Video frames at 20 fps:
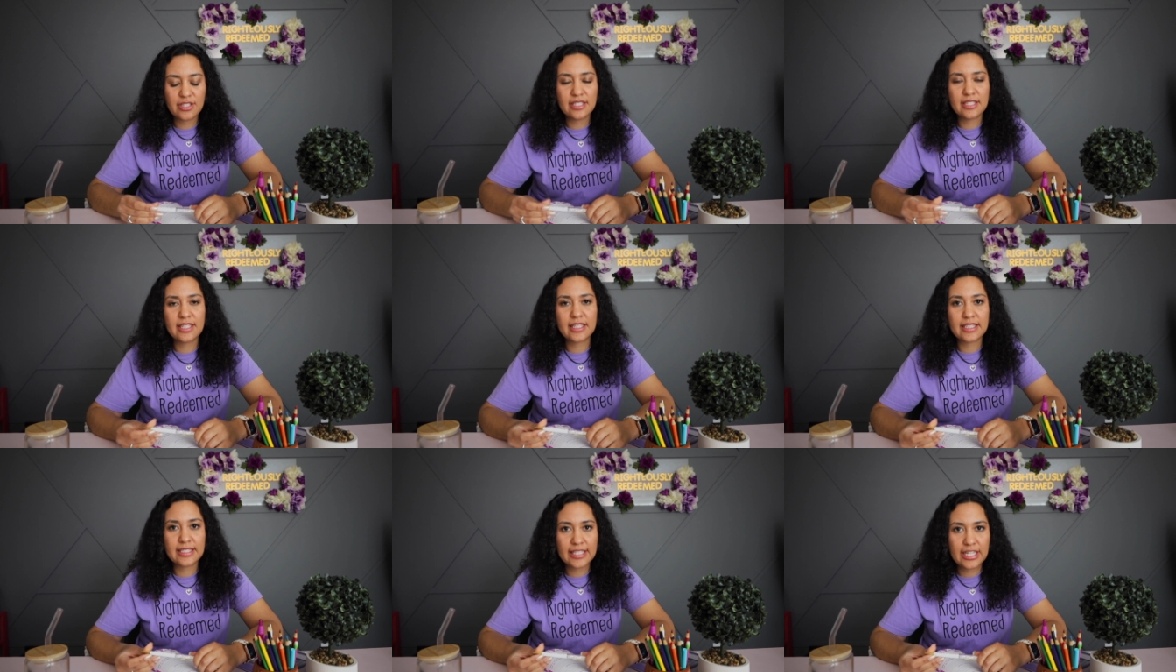to
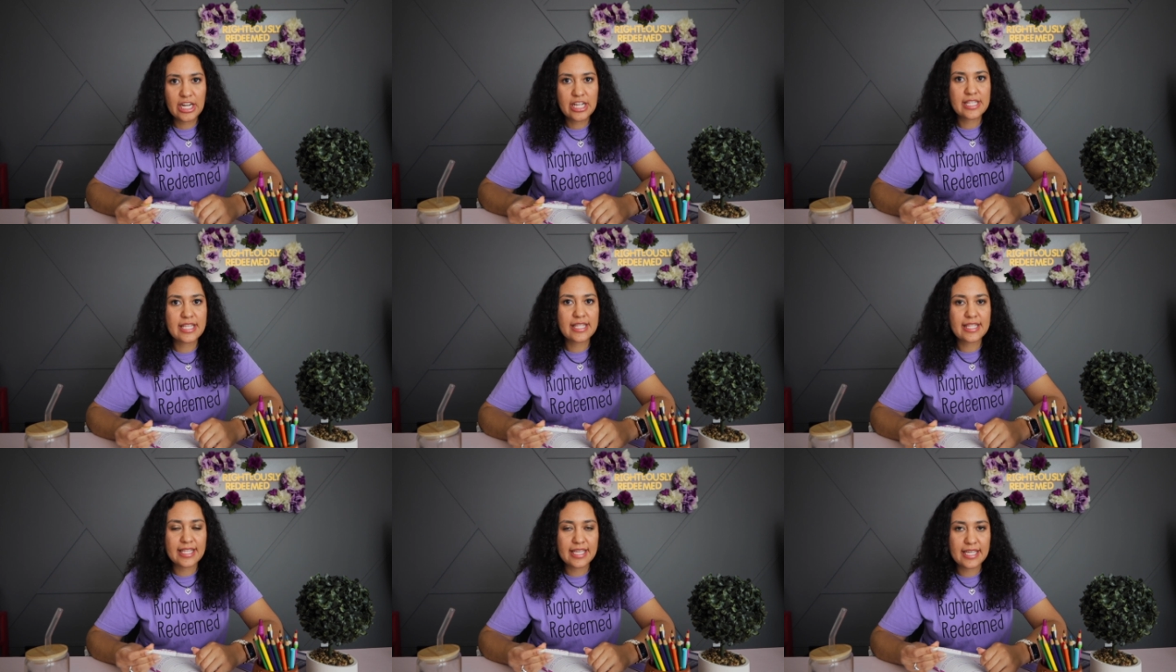declare
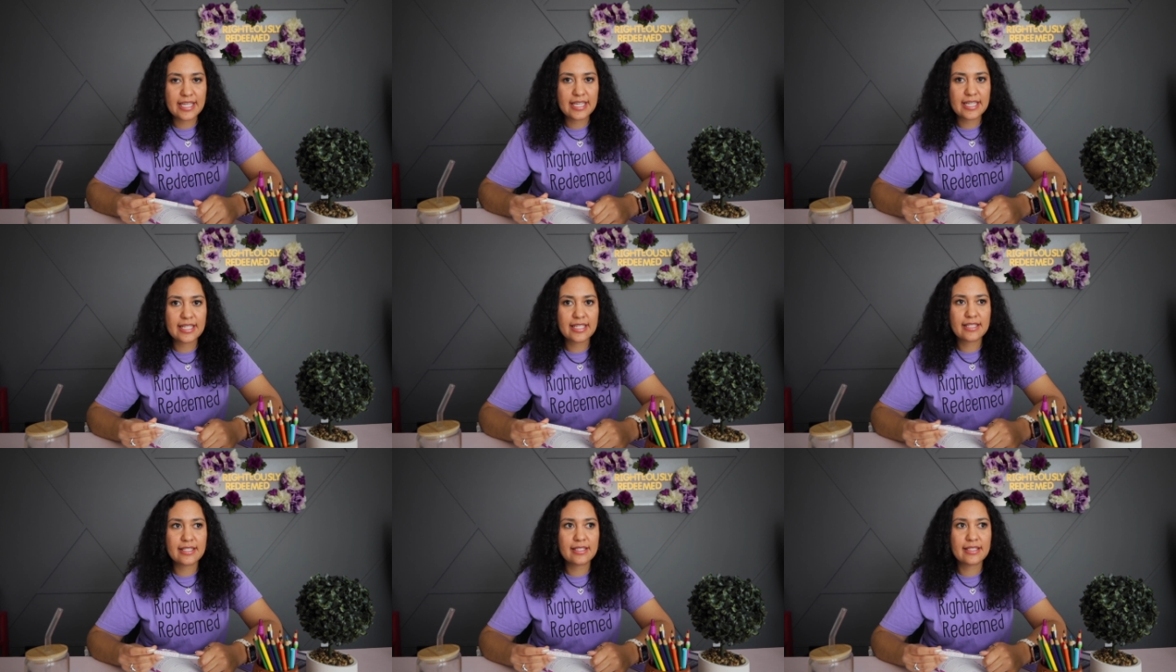the
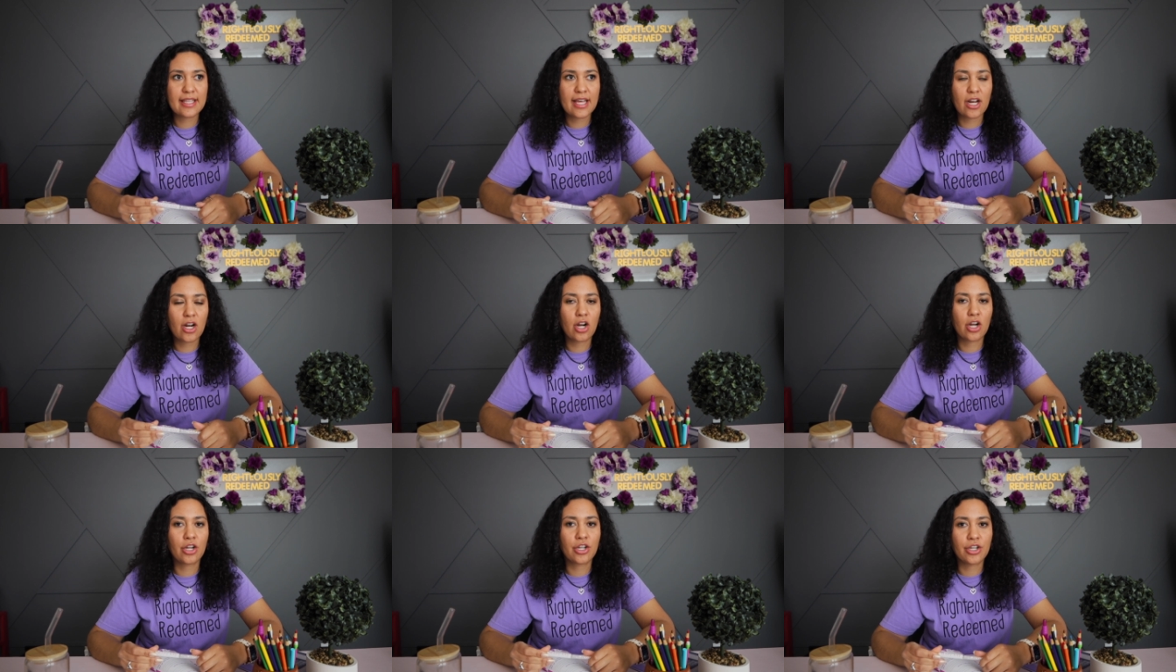things
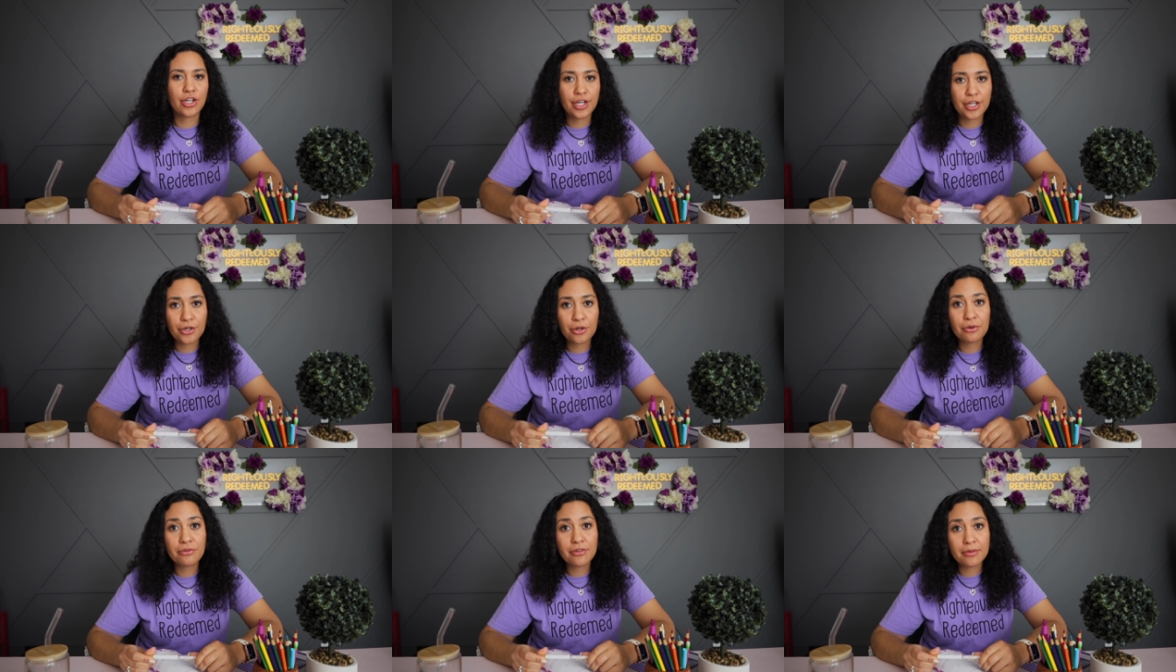that are
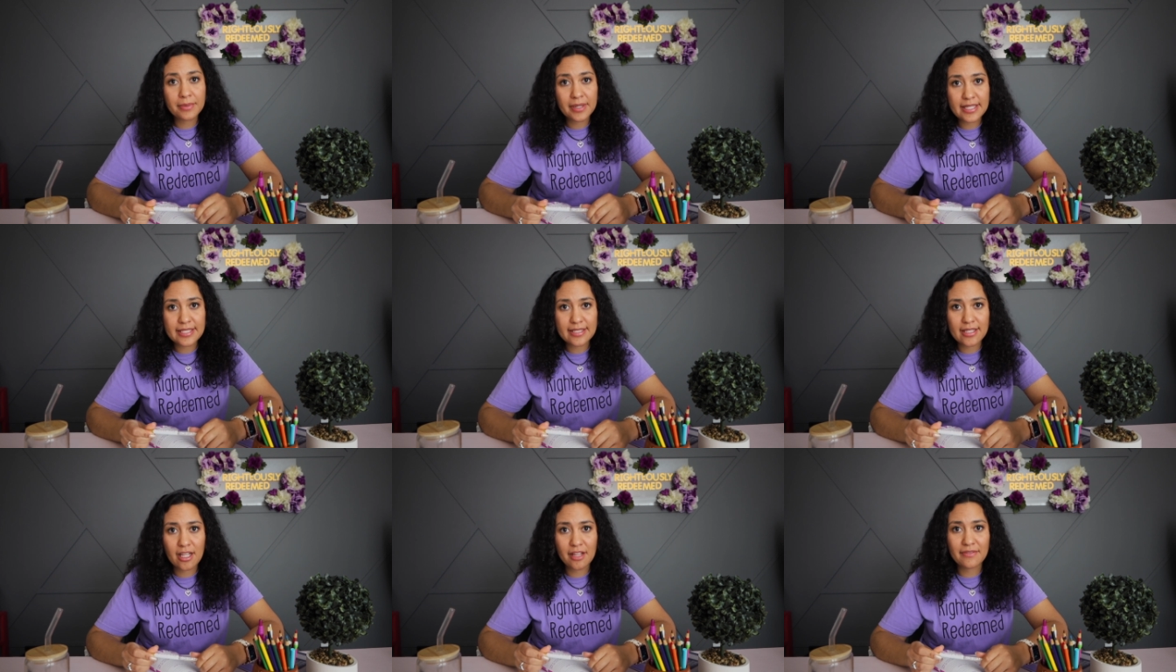good over
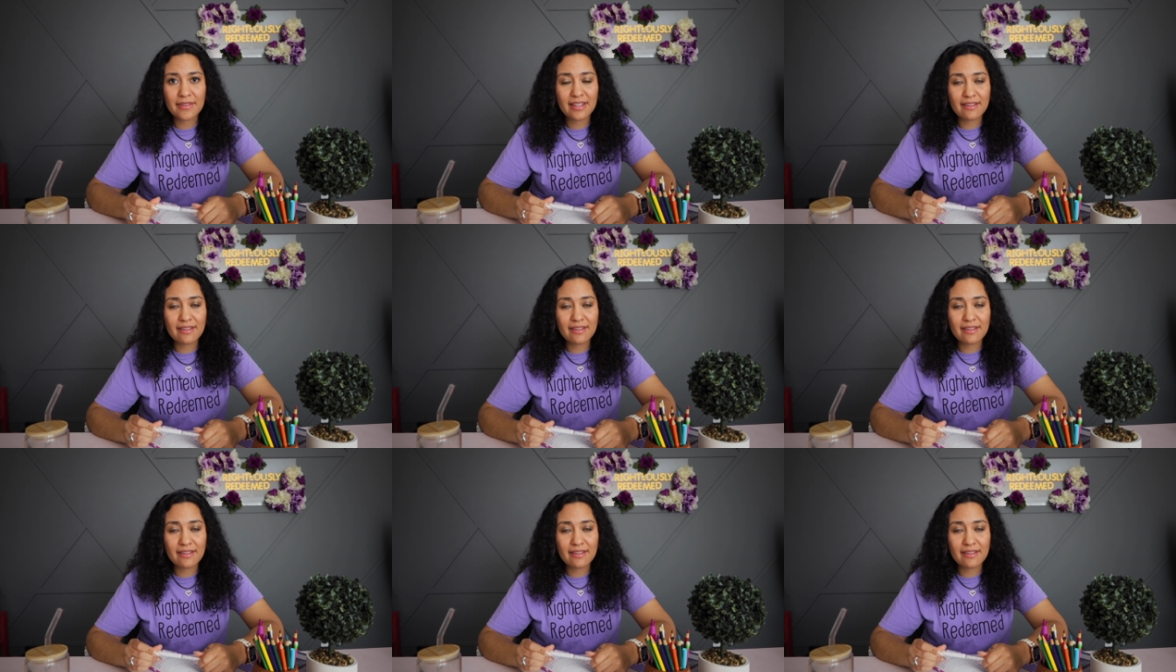myself